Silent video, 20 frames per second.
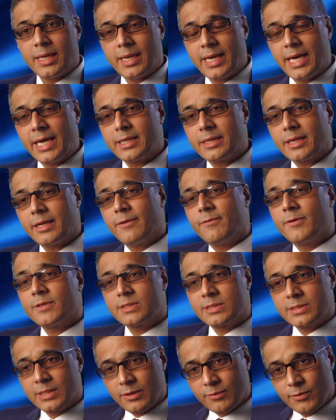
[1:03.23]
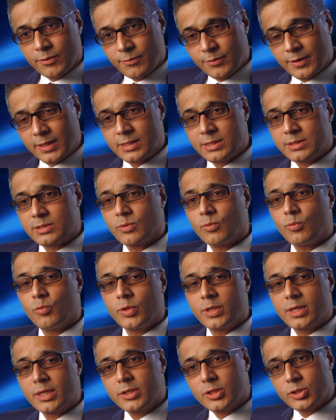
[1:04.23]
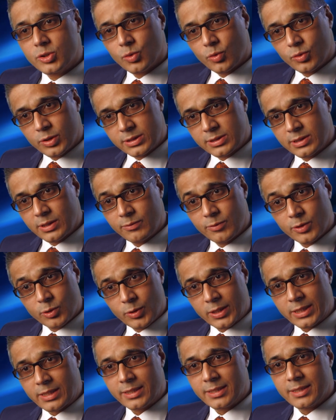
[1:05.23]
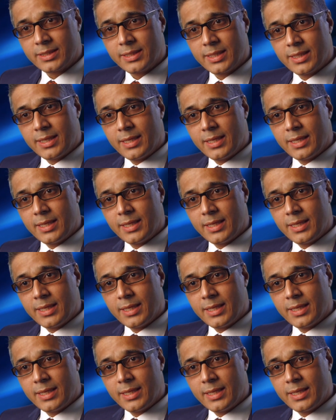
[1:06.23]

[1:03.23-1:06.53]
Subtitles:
And if a server fails, we can restore a server quickly.